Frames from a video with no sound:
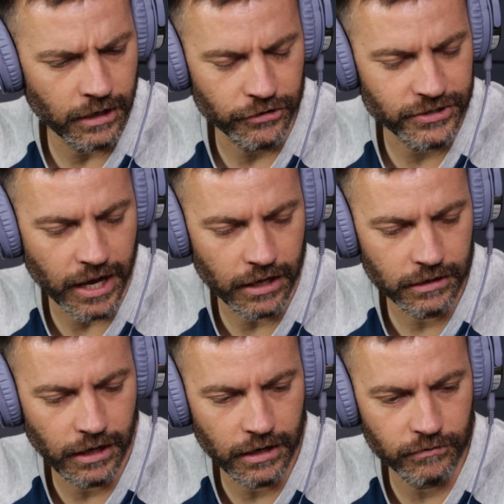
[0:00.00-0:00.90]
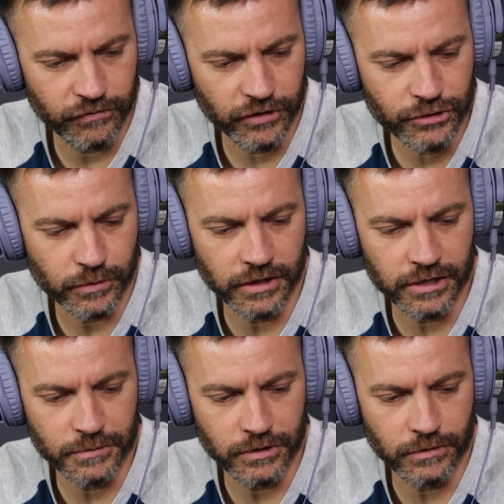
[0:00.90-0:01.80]
our style, and for each one of
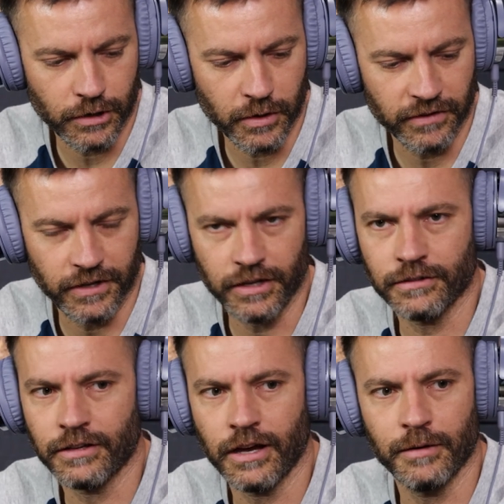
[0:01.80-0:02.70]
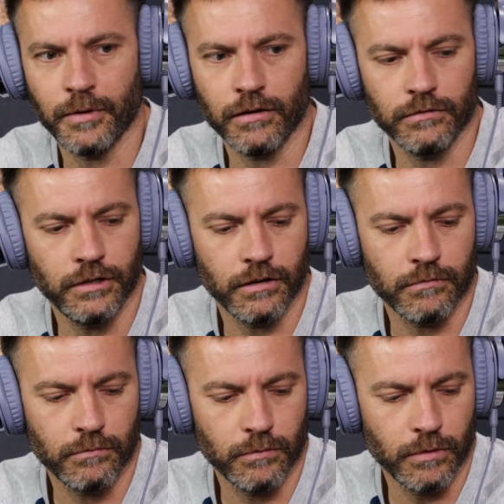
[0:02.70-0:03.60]
these we do a quick video talking about
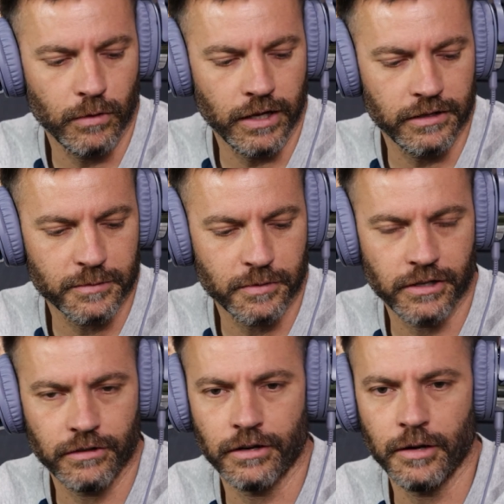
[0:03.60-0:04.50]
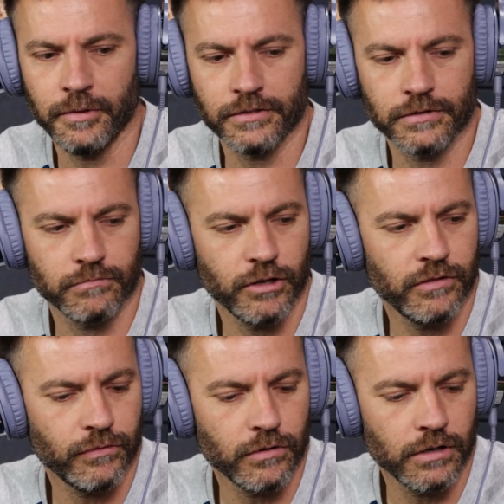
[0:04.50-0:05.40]
what this particular helmet's
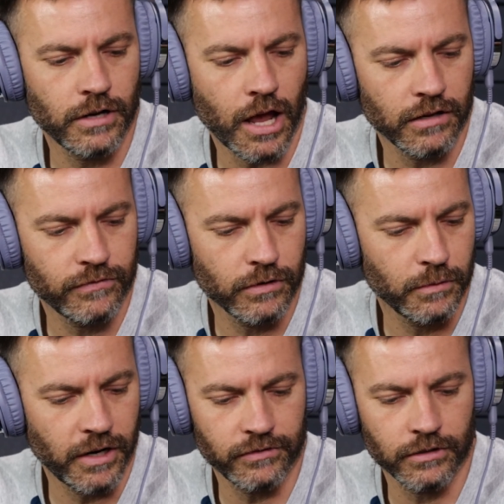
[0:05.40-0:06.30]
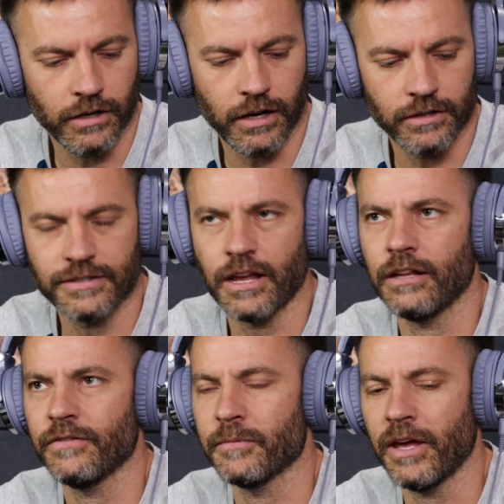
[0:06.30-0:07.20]
good for and not good for, whatever, and the
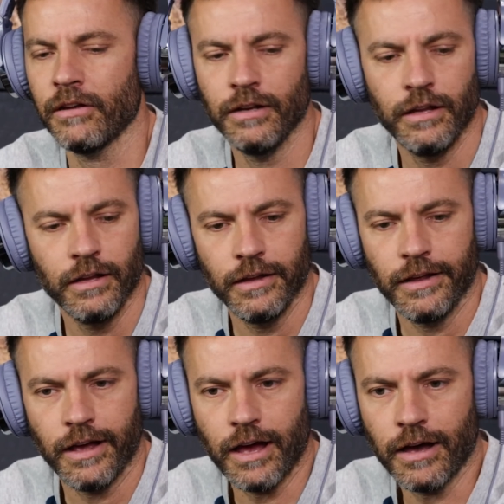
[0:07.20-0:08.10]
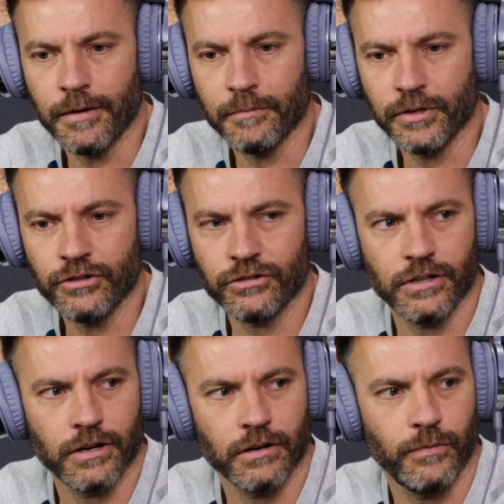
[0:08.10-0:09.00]
style of the mount. But
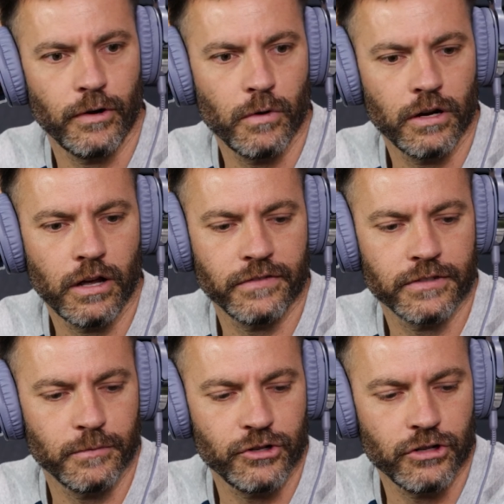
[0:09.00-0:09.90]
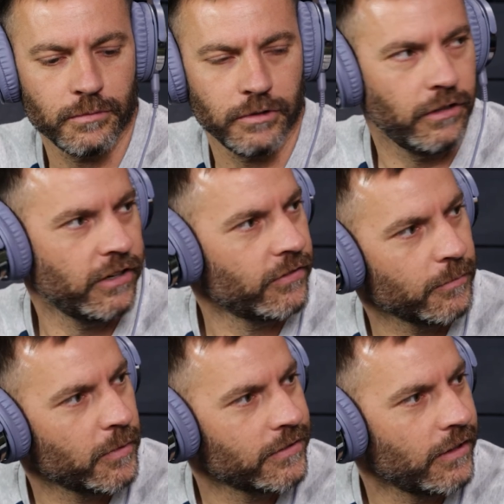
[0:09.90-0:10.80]
usually they're one-offs and we shoot them a little
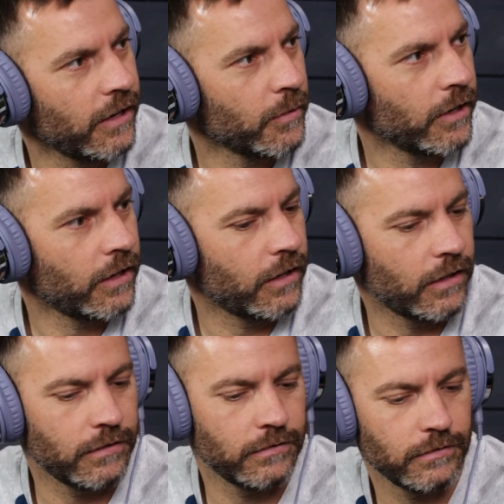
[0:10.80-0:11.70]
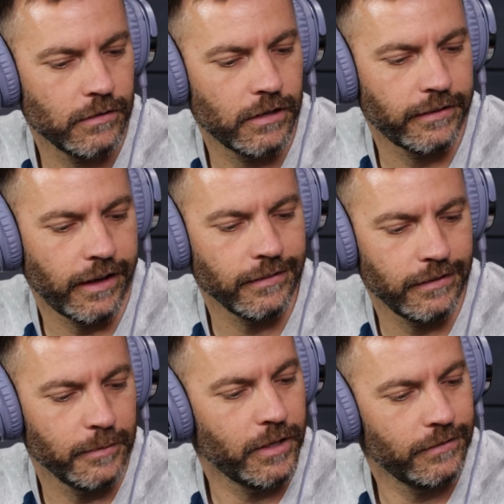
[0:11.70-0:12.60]
different, but today we're gonna tag
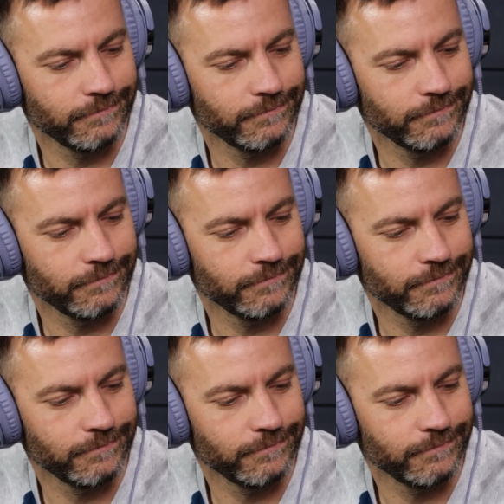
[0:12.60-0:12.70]
team it.